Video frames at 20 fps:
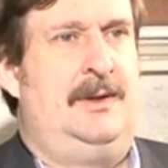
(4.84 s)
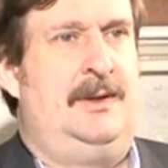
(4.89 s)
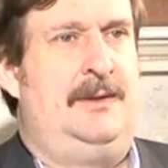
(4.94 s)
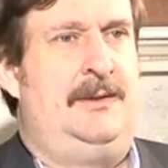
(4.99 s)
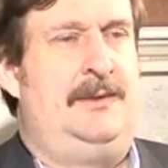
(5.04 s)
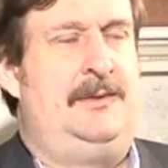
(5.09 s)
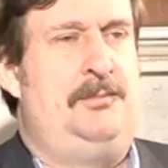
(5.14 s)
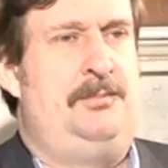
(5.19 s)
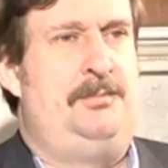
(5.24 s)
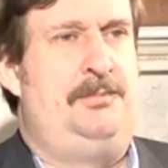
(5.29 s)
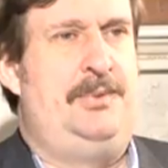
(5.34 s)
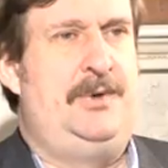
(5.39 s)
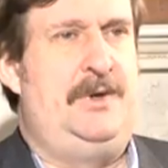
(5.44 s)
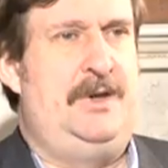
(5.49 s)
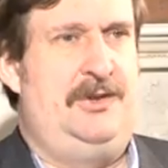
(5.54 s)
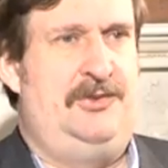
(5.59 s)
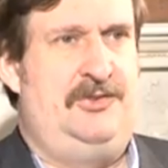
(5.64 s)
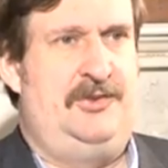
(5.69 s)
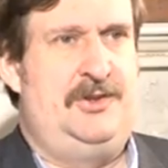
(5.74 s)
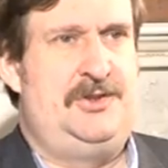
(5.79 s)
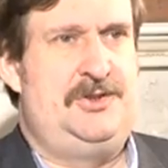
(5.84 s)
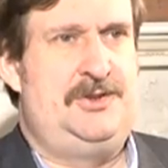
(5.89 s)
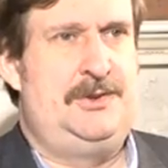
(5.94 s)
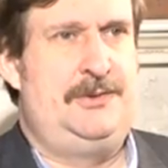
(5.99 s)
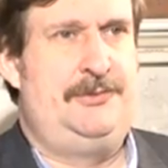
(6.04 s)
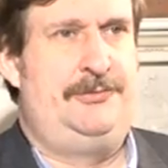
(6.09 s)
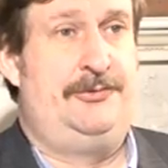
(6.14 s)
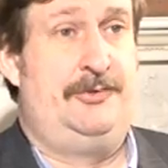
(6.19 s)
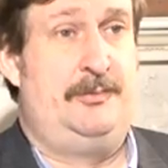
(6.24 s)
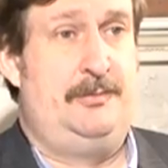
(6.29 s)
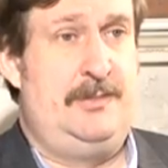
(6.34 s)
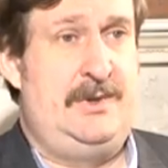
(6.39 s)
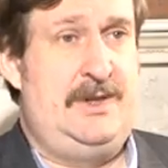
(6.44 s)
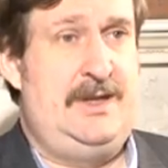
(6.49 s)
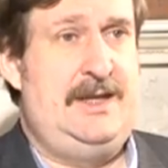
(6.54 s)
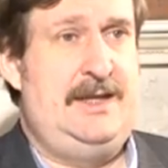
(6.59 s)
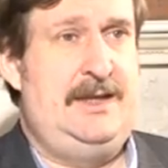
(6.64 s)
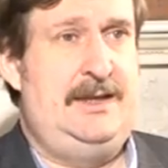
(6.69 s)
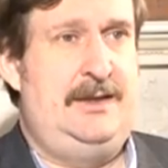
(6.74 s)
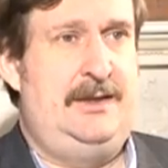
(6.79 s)
The biggest issue for
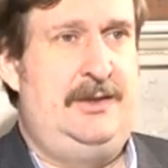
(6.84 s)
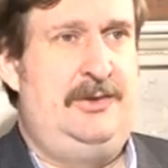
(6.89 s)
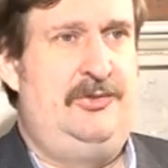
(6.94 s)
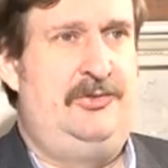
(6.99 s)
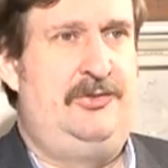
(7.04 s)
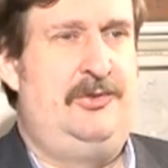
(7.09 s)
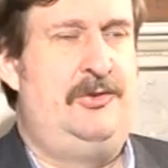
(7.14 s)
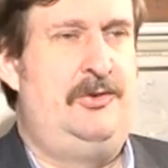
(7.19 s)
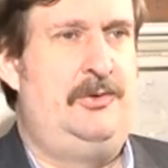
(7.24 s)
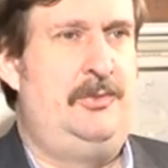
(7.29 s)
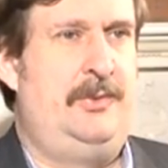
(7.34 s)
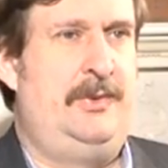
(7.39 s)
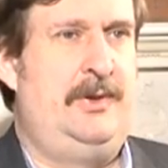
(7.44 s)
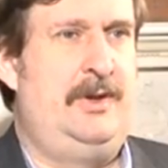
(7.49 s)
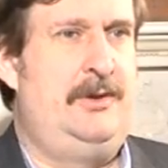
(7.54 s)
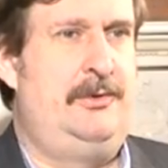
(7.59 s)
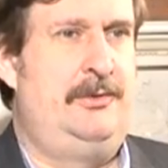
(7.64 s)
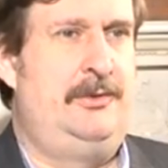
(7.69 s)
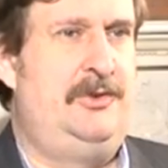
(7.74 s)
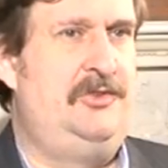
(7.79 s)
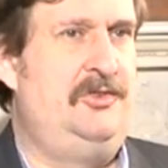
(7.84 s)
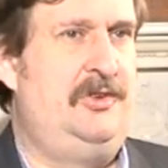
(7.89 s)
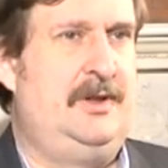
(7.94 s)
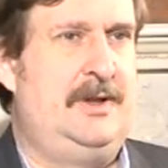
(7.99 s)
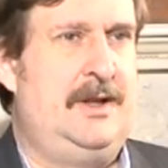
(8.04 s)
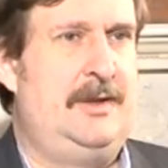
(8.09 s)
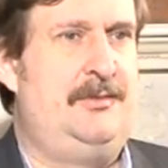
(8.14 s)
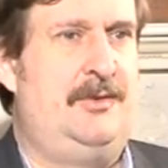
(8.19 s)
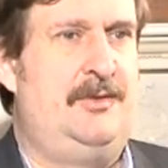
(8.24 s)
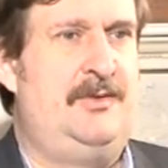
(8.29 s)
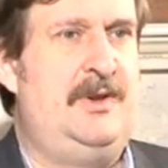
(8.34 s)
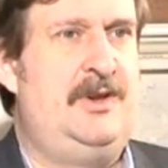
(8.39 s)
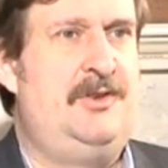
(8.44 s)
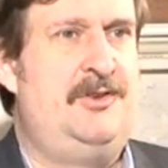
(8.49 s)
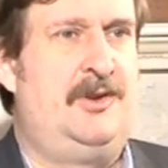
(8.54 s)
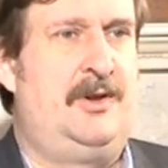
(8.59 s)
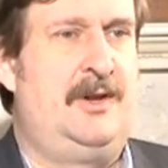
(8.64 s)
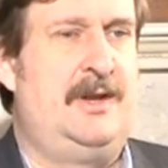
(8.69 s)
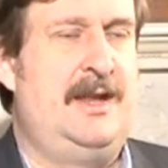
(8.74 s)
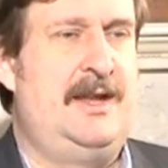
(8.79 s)
me is to do with the increasing level of
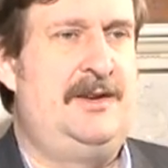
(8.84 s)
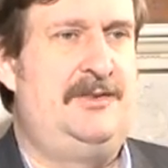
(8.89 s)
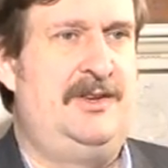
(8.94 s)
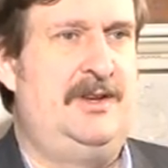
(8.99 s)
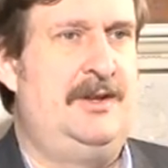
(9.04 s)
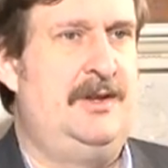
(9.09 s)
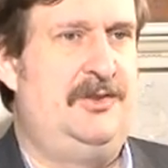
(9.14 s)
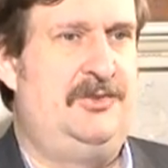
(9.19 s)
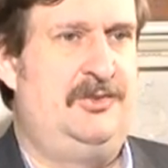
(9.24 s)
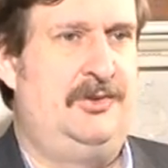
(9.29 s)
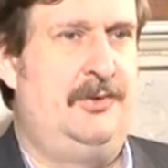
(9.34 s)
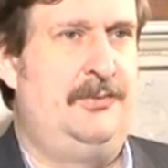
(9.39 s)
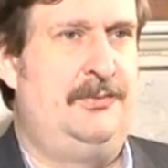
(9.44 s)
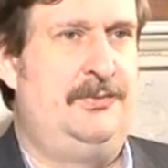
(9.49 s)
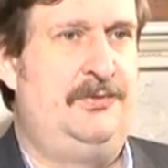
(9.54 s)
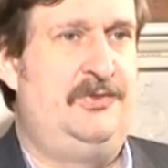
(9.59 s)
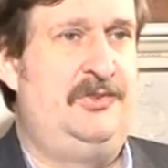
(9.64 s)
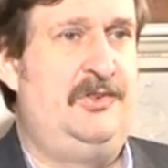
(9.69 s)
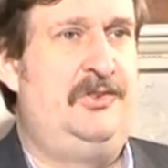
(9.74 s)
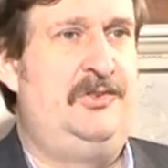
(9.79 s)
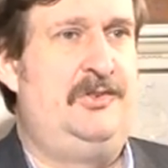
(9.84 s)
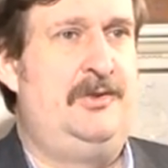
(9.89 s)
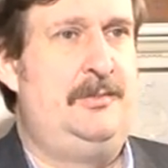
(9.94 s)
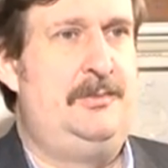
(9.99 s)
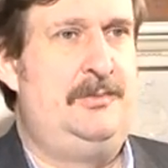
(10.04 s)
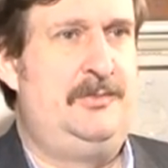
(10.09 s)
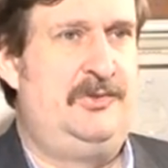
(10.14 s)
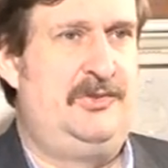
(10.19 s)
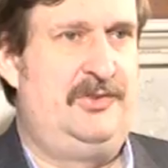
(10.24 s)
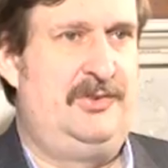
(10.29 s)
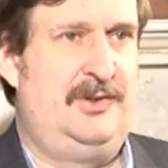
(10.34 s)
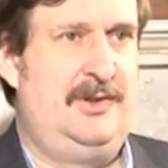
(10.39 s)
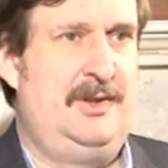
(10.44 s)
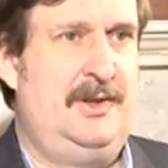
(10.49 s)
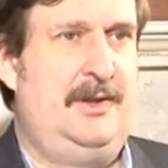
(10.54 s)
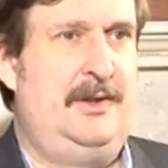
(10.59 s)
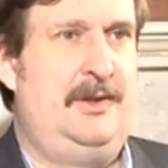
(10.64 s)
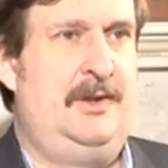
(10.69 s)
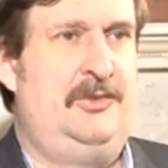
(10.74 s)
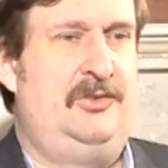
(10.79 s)
interconnectedness of systems.
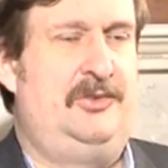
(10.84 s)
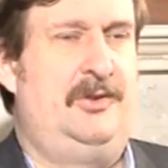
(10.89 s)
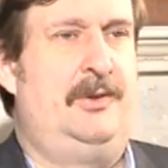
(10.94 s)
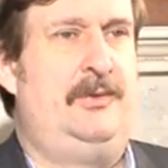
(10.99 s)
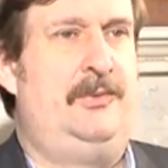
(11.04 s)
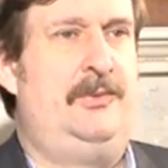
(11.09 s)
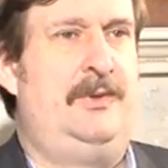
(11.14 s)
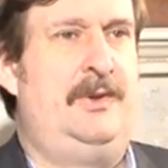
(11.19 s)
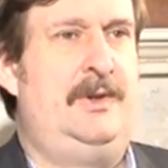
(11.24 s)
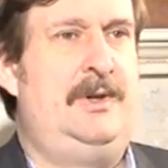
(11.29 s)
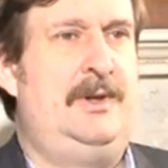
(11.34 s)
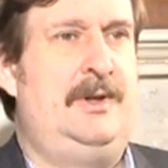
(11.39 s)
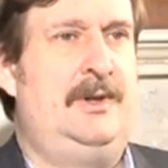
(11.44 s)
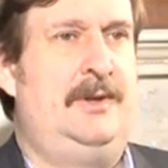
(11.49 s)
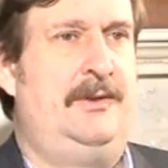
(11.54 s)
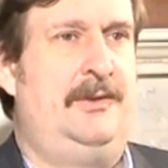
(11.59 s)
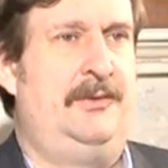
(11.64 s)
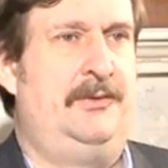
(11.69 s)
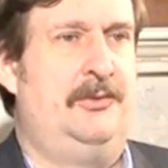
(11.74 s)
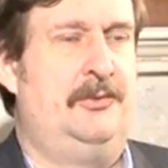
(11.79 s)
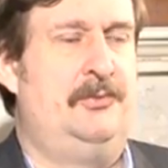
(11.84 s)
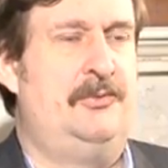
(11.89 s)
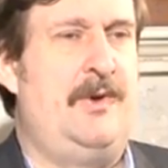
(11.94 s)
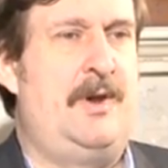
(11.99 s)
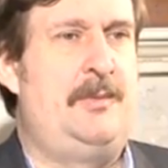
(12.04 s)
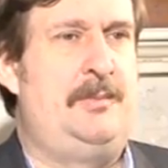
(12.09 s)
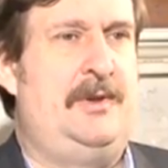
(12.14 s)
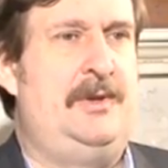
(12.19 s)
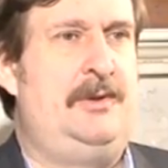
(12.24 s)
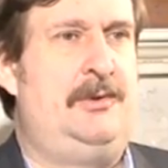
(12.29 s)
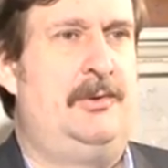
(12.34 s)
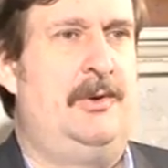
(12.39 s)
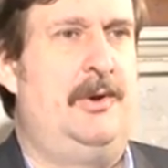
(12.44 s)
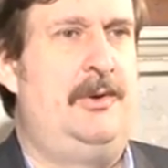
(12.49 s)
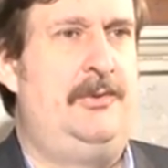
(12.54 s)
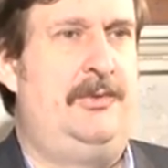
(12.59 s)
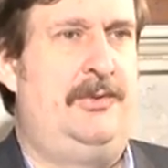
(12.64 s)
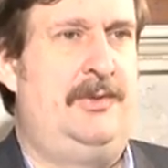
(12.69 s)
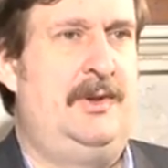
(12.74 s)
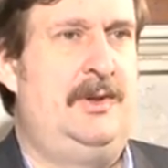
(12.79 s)
So the rapid
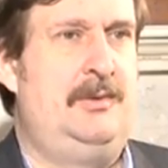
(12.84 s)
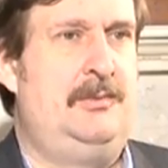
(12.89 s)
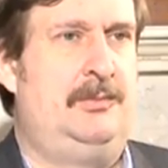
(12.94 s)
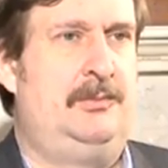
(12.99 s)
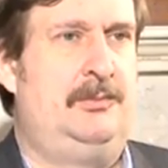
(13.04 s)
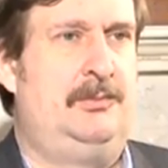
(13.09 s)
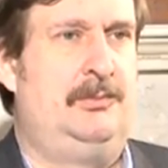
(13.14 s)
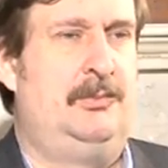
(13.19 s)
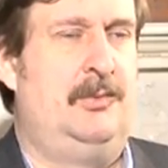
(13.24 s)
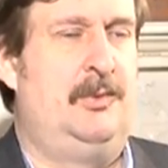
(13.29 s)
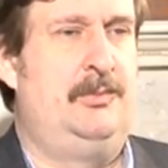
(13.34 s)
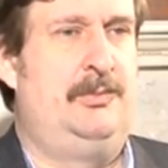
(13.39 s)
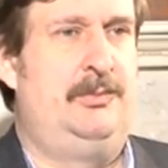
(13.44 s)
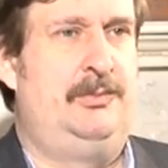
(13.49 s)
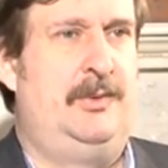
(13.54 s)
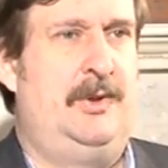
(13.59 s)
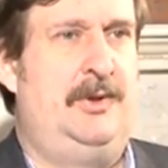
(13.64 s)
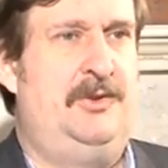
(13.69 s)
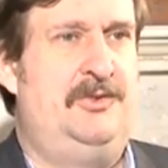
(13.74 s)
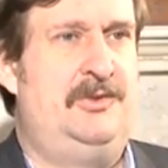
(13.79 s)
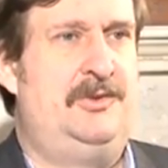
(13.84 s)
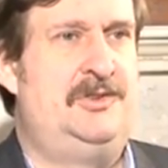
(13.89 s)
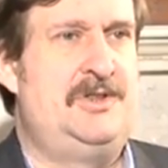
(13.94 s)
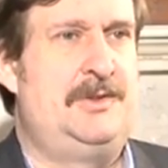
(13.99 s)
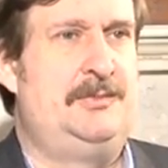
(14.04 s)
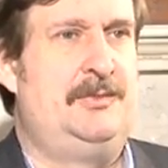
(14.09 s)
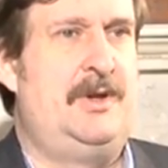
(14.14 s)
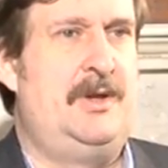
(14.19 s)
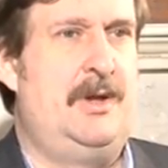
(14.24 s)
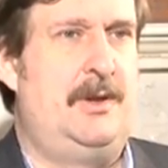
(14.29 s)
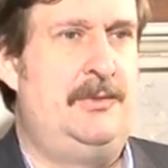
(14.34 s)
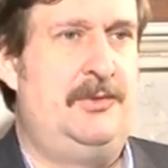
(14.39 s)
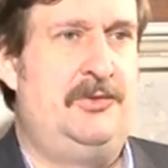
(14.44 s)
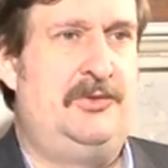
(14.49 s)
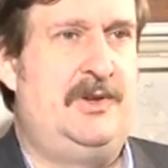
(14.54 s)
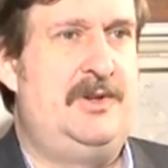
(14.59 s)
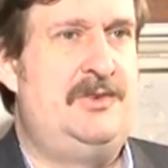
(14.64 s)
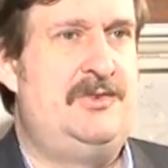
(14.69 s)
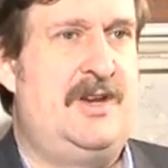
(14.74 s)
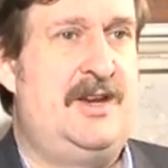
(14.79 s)
growth in what is generally known as
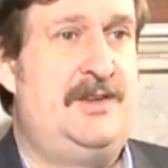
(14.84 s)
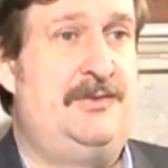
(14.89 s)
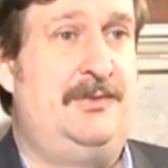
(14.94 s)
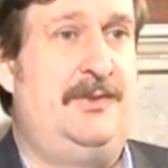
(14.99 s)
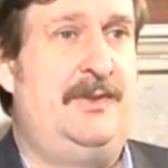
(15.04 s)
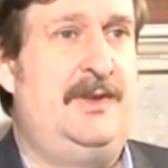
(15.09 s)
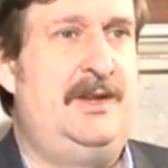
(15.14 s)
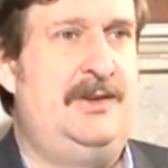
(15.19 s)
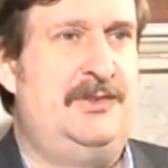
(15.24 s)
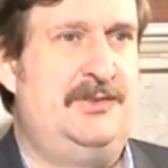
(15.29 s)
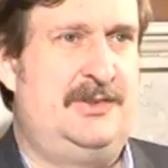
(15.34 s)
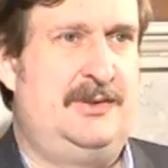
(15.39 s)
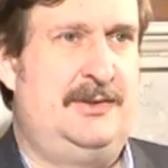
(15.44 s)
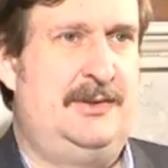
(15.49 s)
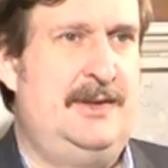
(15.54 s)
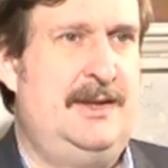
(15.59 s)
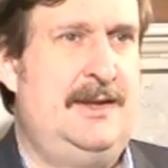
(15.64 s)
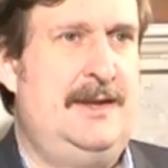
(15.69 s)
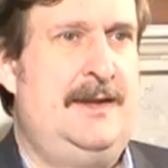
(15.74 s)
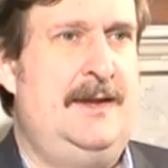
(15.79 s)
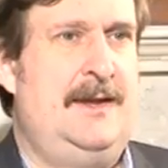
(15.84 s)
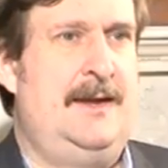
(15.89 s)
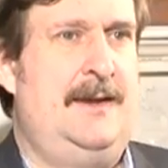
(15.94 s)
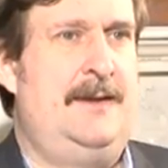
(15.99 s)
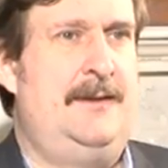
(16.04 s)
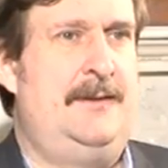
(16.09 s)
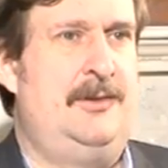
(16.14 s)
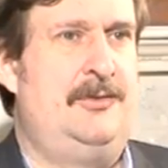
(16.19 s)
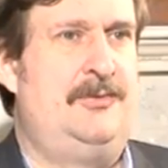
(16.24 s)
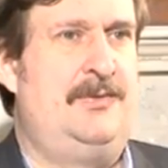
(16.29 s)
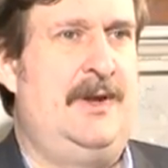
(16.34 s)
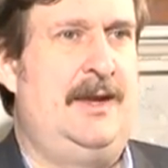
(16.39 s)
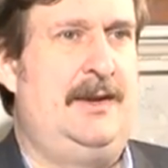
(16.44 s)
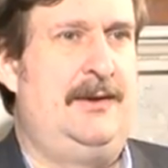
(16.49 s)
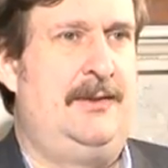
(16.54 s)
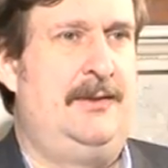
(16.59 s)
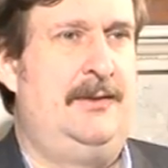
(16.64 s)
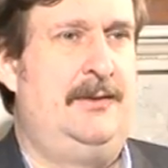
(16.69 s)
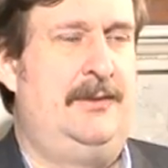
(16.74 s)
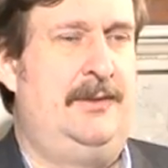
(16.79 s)
the Internet of Things, and the
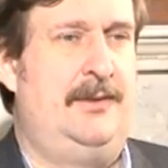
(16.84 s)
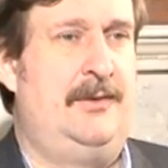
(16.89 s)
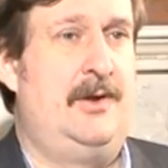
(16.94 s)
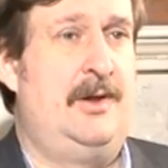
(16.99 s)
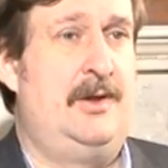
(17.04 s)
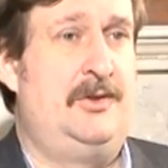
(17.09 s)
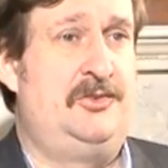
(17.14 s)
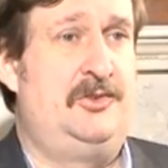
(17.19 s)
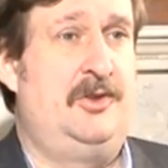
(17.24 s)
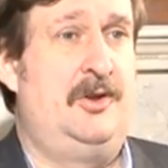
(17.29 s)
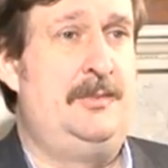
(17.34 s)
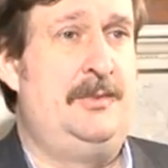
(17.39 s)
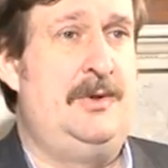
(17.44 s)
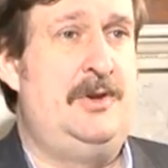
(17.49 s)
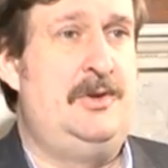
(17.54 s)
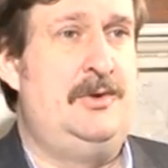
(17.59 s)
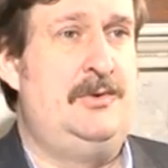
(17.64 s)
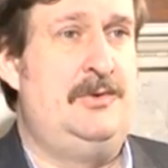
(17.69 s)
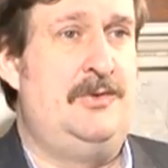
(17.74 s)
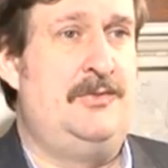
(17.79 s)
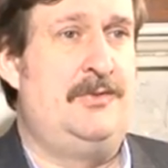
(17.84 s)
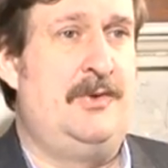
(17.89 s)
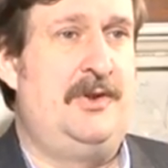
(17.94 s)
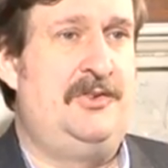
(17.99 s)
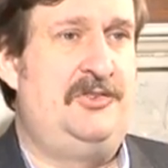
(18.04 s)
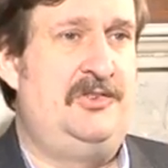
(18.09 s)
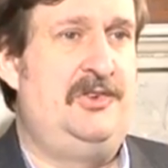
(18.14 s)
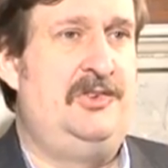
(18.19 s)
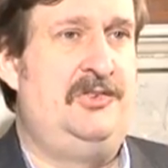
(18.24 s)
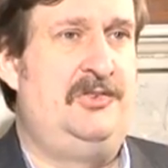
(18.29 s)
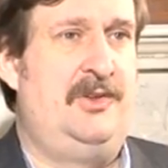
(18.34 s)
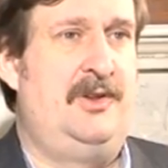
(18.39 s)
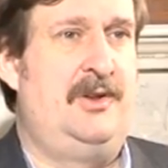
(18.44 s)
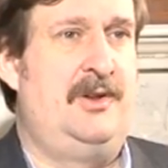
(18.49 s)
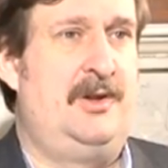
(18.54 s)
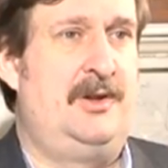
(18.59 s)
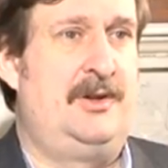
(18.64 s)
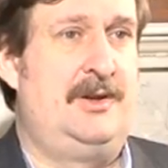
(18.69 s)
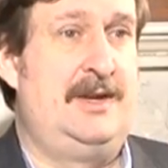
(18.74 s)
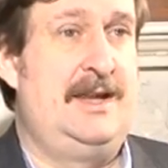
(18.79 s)
fact that there are so many new devices that
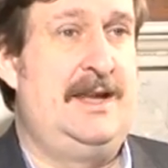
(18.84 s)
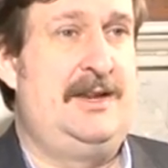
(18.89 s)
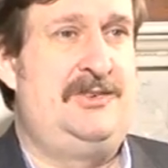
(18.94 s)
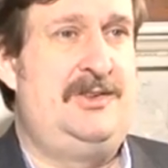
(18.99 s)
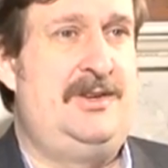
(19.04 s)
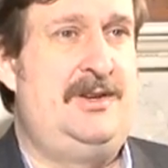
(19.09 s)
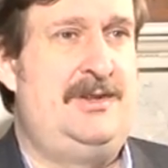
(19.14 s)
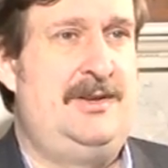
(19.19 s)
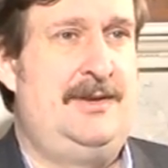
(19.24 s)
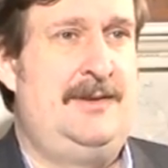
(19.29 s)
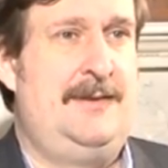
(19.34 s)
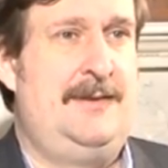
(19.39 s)
are connected